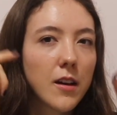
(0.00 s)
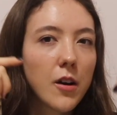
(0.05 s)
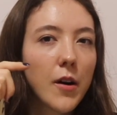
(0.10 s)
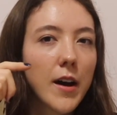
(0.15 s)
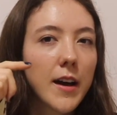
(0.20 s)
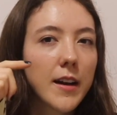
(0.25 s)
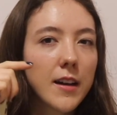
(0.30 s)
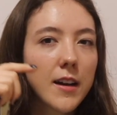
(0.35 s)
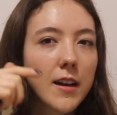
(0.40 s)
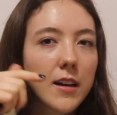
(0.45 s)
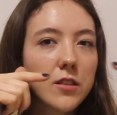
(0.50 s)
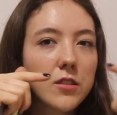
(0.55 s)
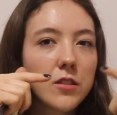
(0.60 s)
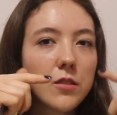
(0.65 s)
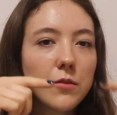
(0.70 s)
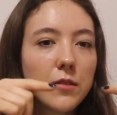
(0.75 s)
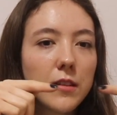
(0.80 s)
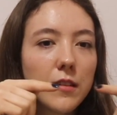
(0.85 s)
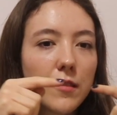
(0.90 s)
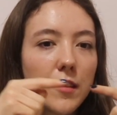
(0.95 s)
oh i can actually
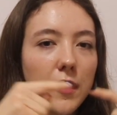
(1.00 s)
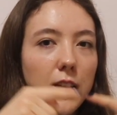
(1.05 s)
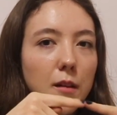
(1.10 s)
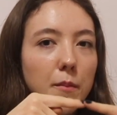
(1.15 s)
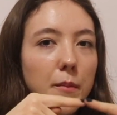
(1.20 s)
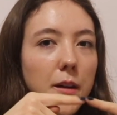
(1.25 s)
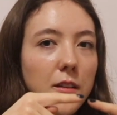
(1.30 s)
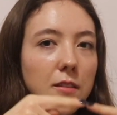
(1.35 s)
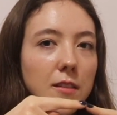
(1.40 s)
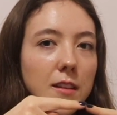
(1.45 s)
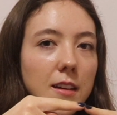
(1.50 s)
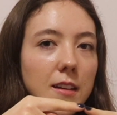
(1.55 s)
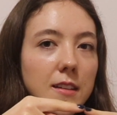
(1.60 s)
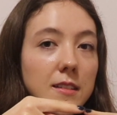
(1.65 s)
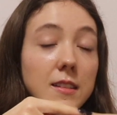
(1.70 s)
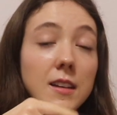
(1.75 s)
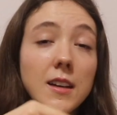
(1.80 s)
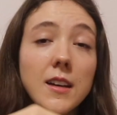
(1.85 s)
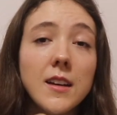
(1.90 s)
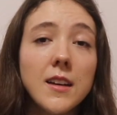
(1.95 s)
really think about this